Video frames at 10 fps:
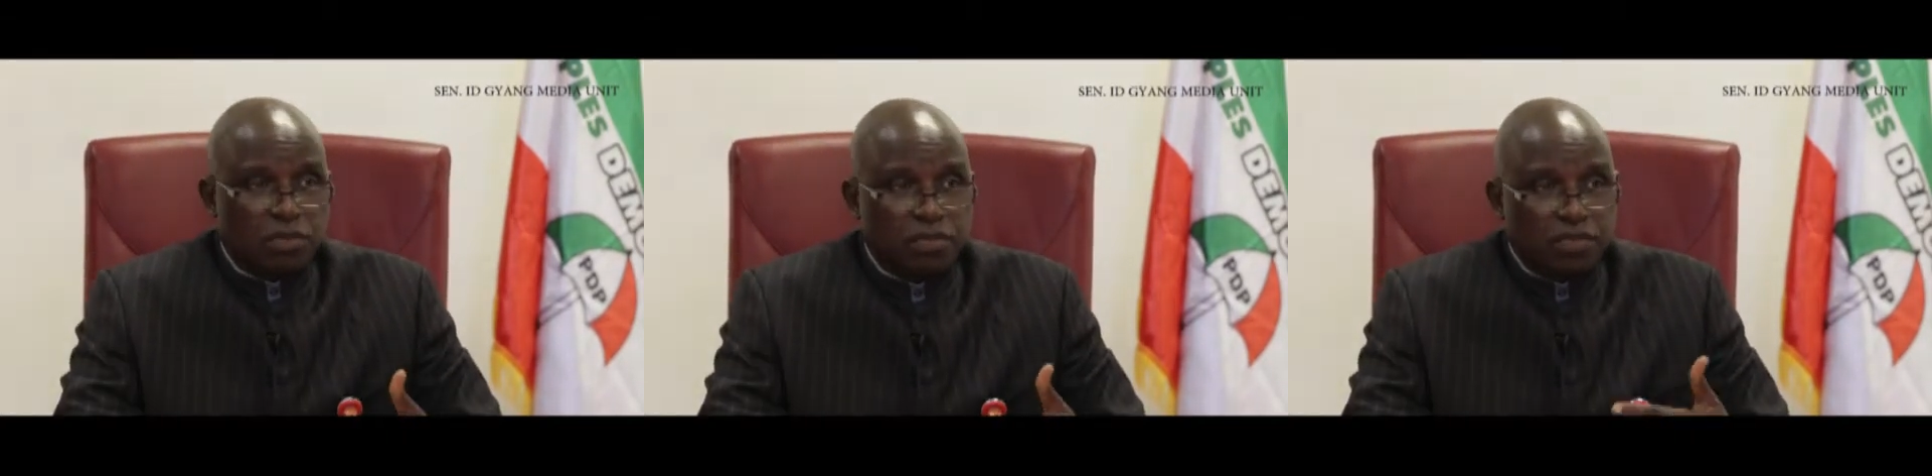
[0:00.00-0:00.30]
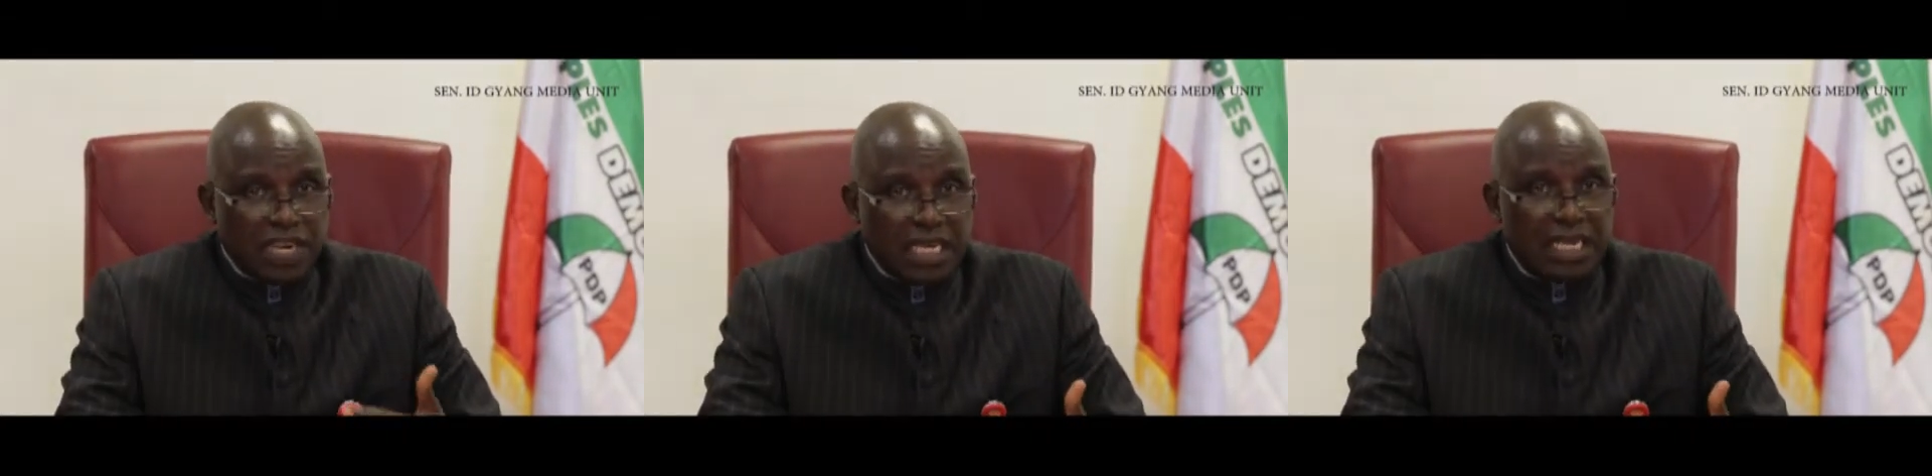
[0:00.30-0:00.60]
to
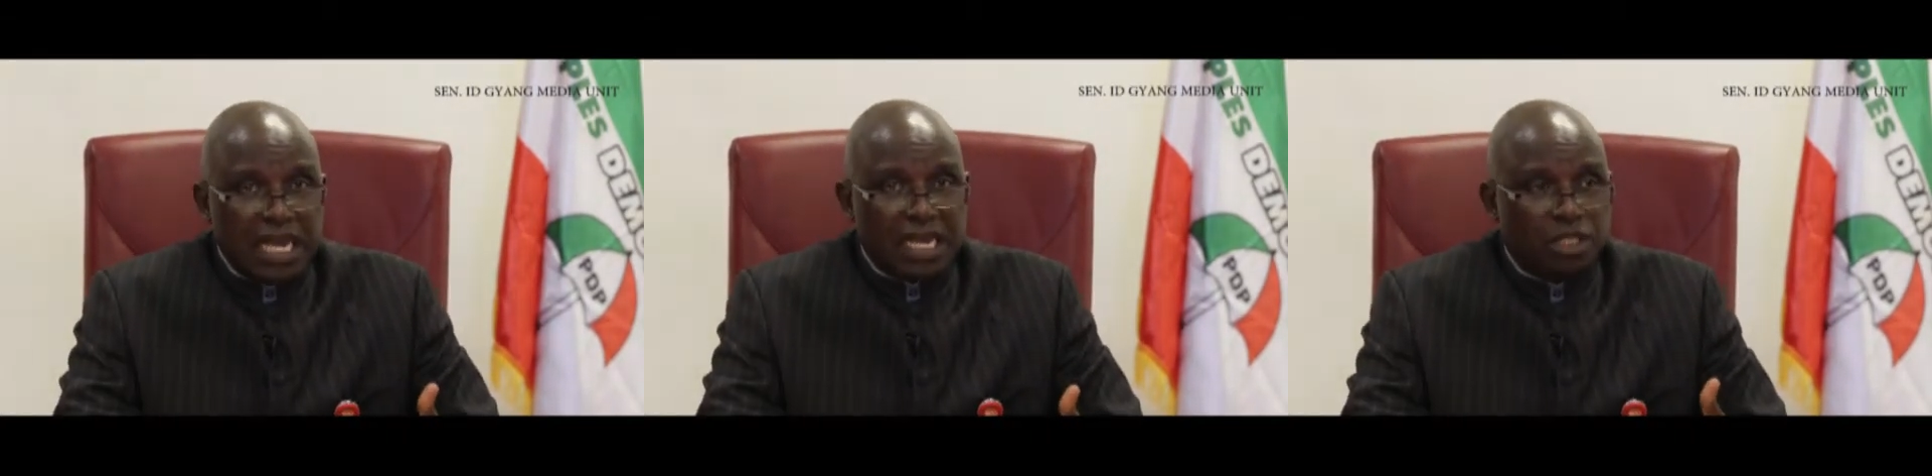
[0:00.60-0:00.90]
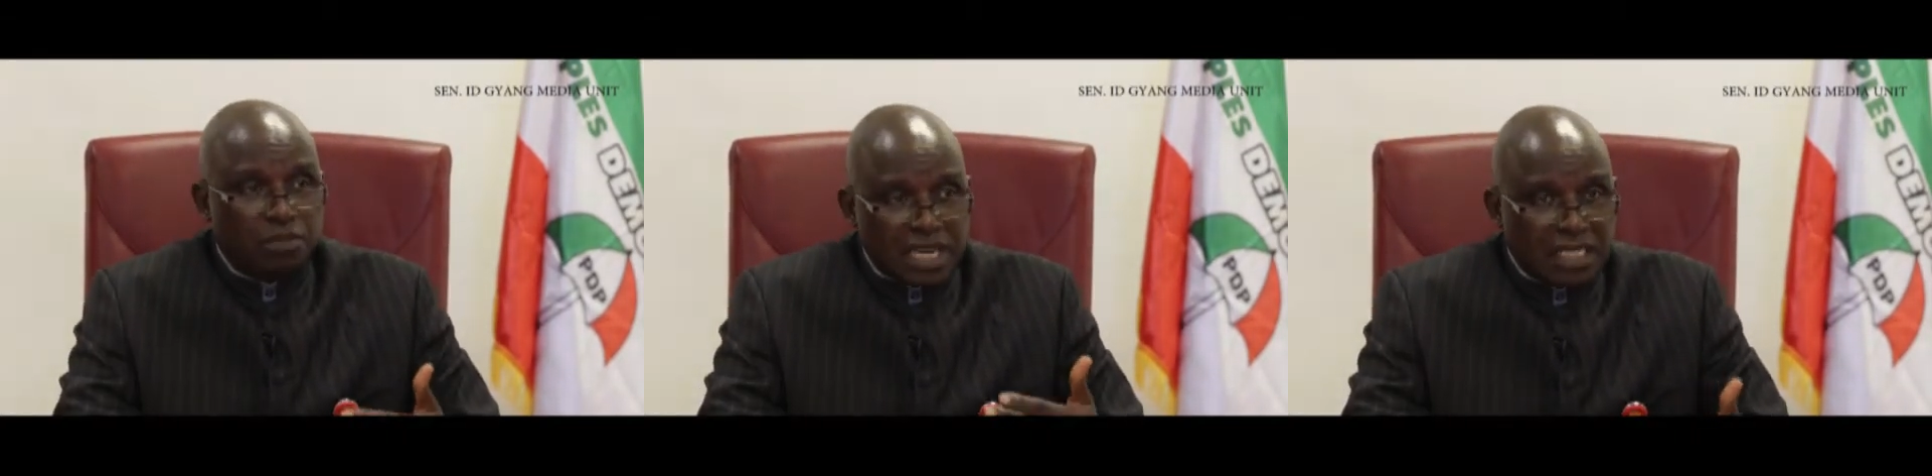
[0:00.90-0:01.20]
freely
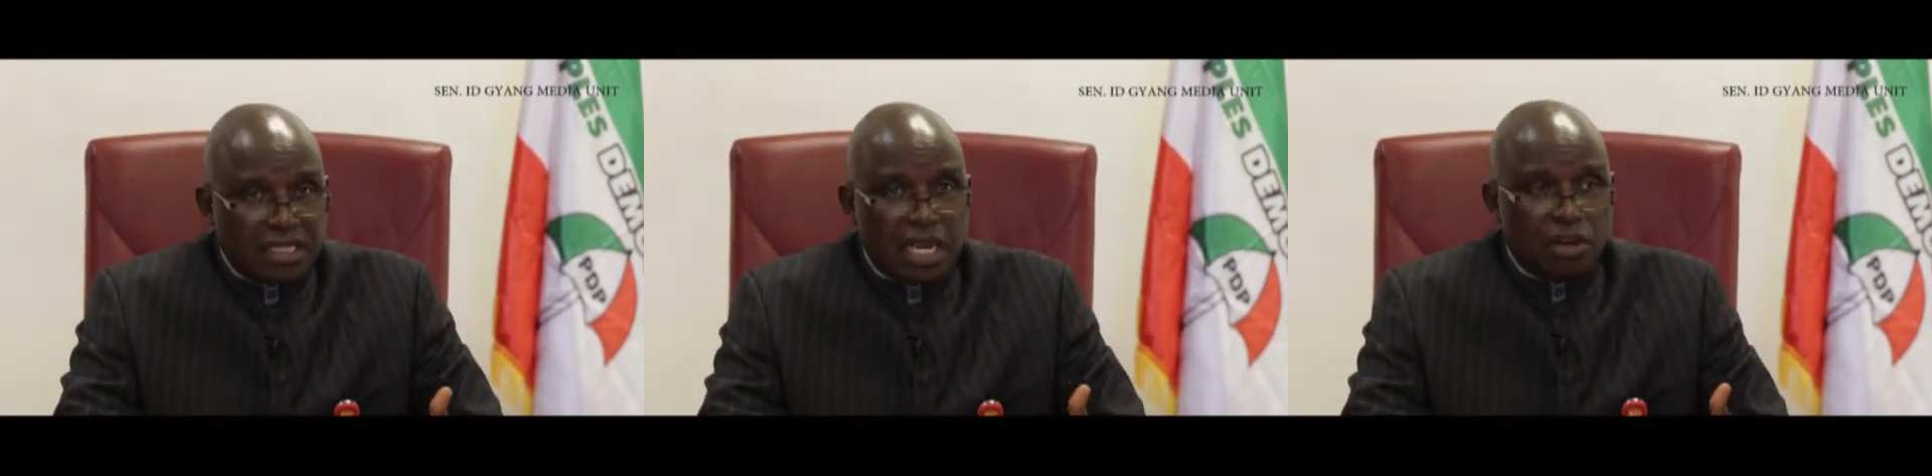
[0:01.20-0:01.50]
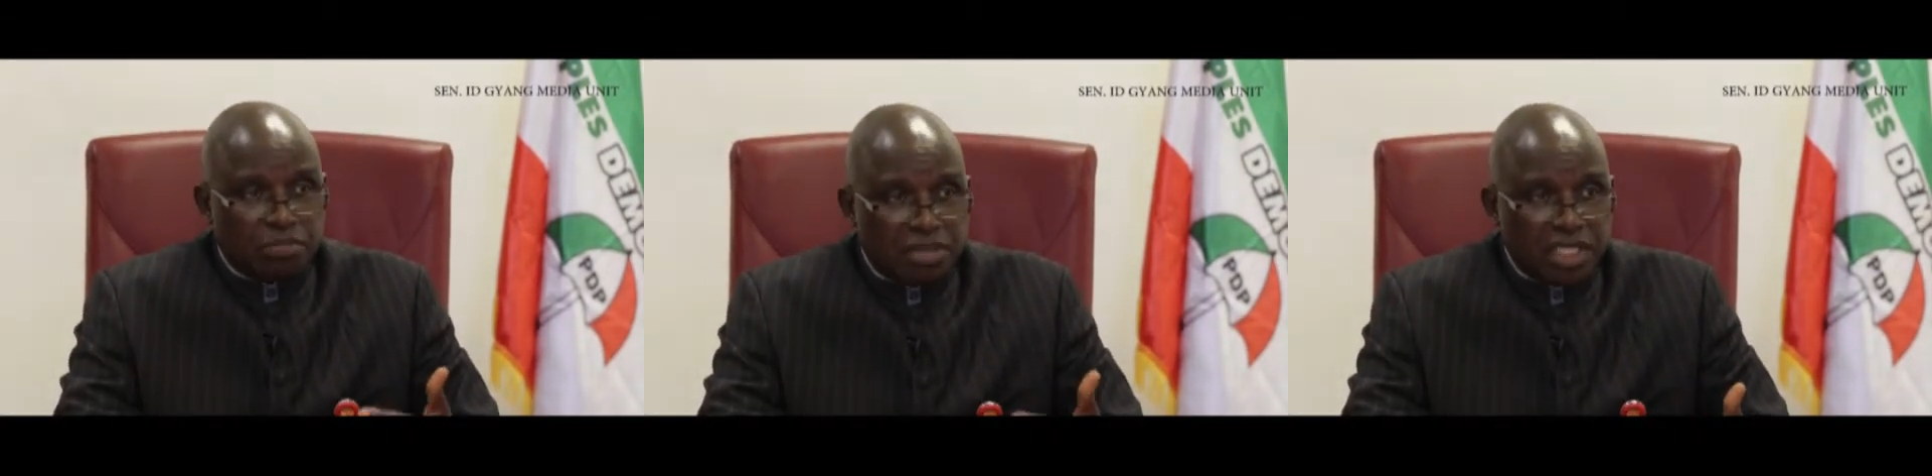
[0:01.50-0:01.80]
express their
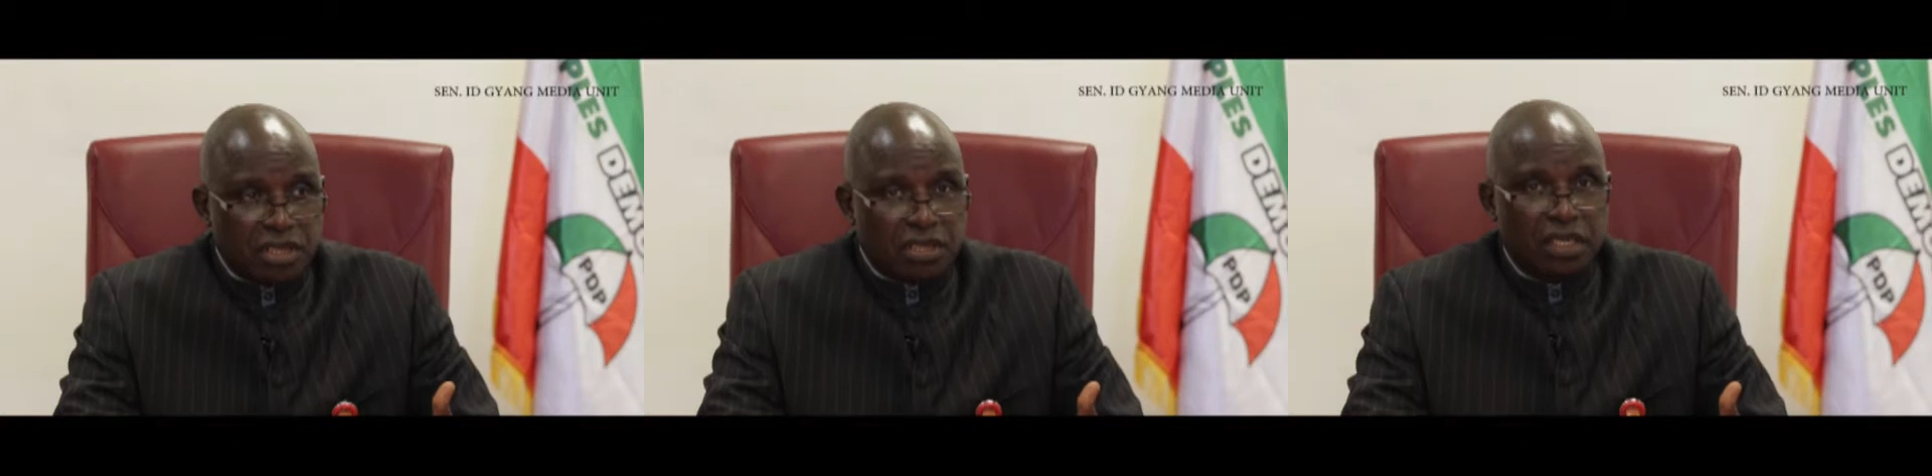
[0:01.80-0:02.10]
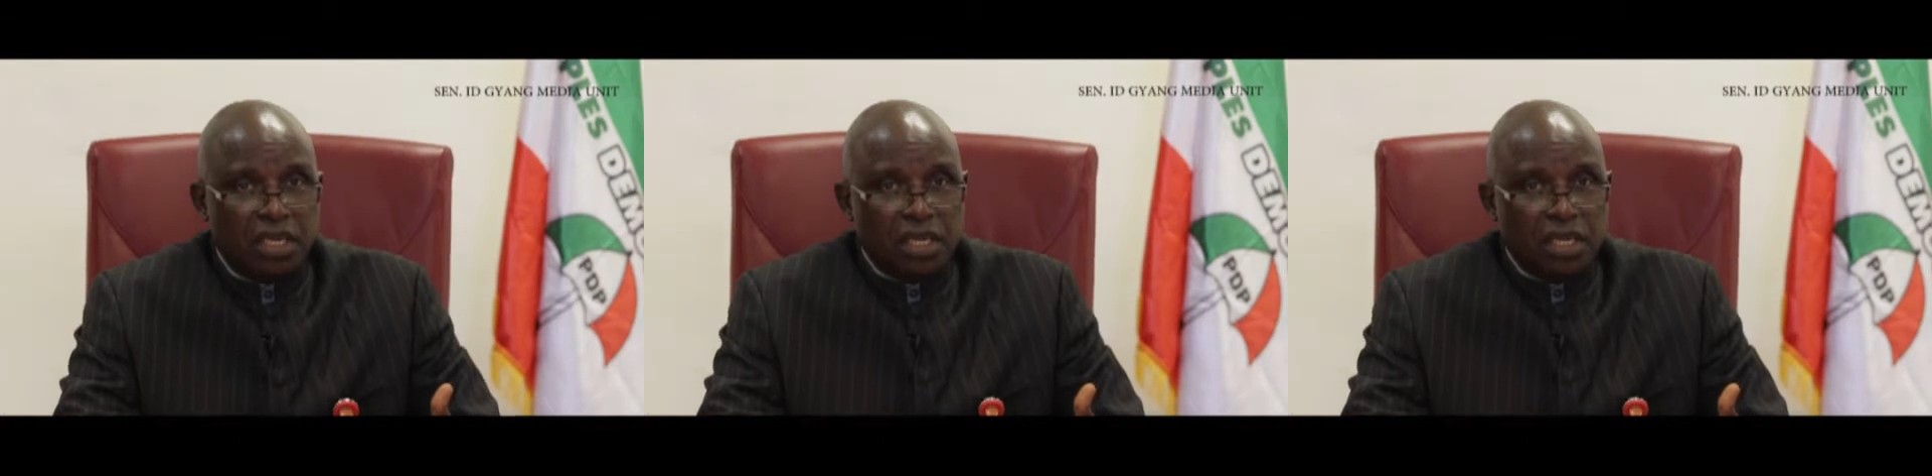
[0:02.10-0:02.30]
opinion,